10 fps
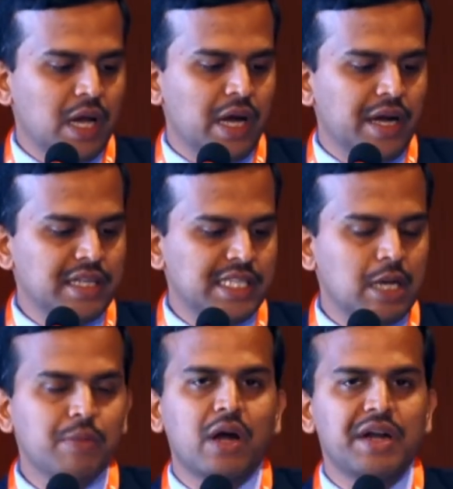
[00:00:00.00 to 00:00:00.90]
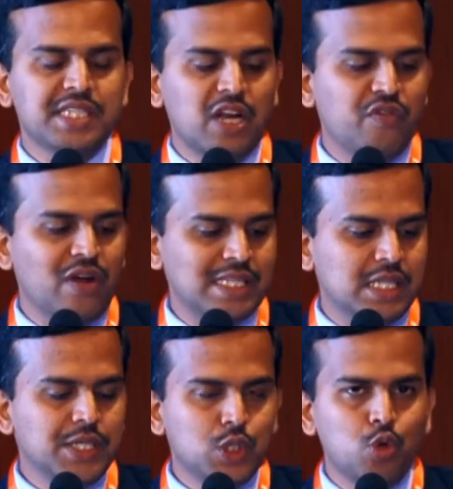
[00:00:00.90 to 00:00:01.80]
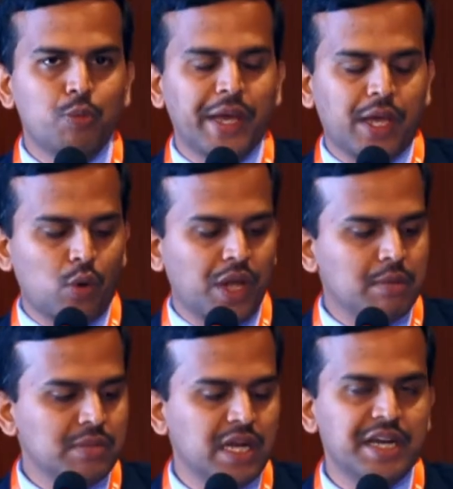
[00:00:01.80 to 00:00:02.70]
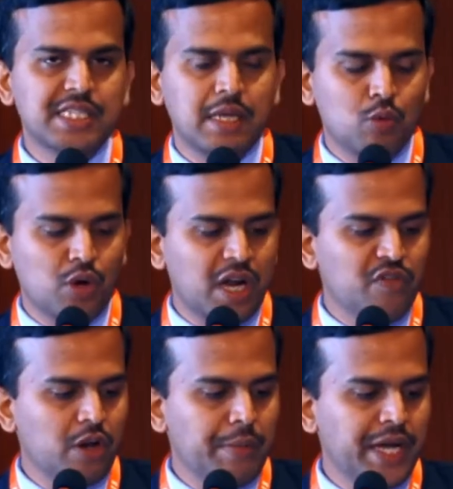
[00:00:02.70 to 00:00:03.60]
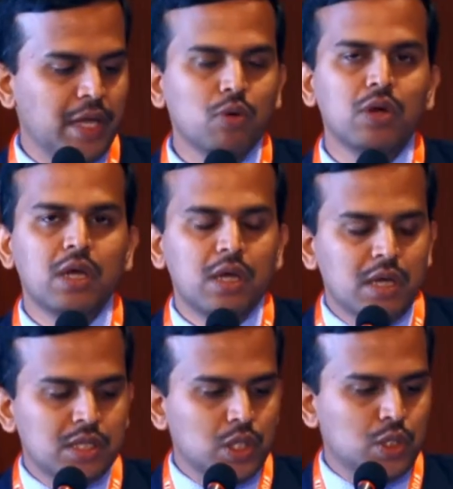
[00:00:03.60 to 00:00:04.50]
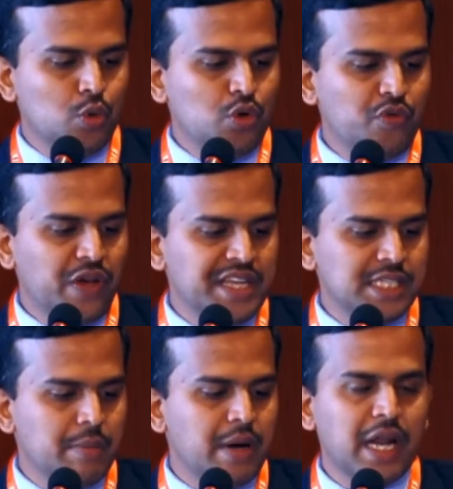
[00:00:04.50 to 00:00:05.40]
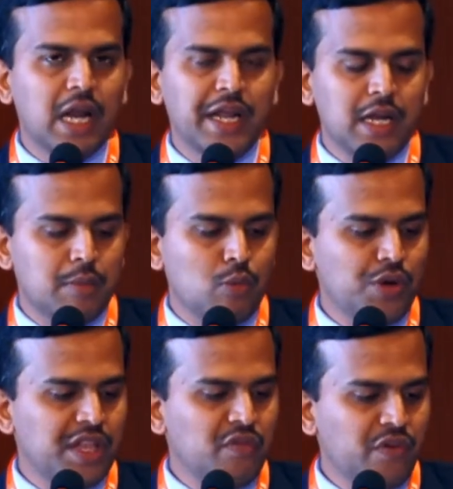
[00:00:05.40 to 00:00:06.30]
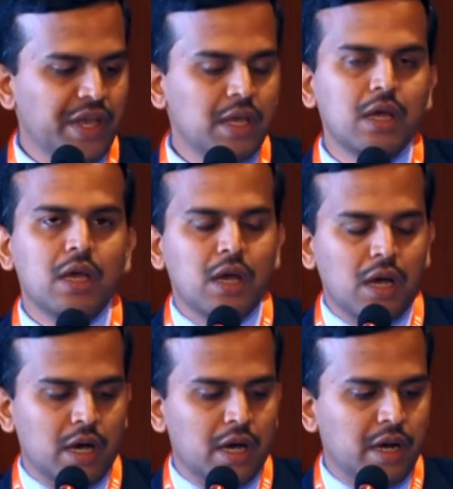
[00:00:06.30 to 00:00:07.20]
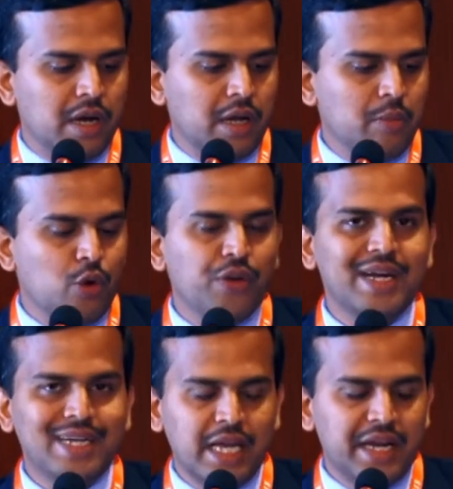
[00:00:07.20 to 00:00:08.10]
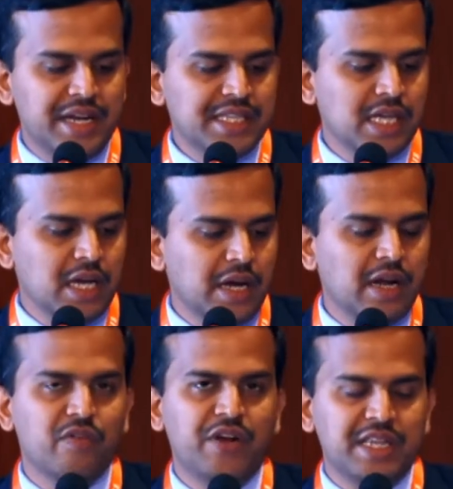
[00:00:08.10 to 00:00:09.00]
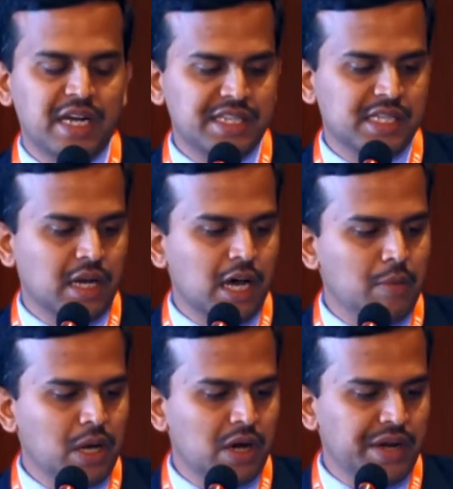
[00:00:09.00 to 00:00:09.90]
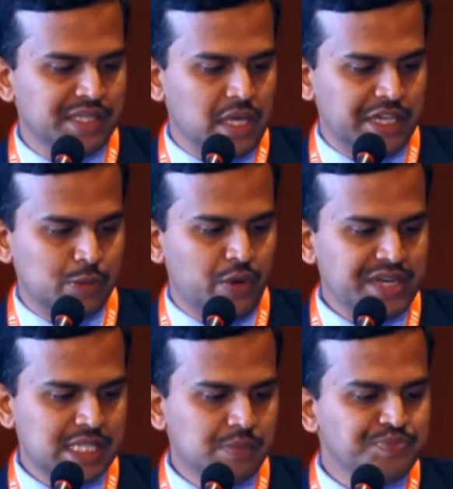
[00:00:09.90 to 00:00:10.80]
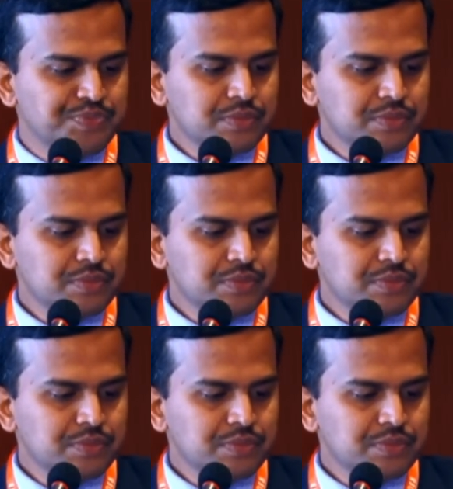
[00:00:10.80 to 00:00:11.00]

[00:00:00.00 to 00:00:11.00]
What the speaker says: And serum cortisol, if less than 2 microgram, then it is a more confirmative. So 2 to 5 is a borderline, and more than 5 or more than 10, it is a definite that is a normal cortisol response.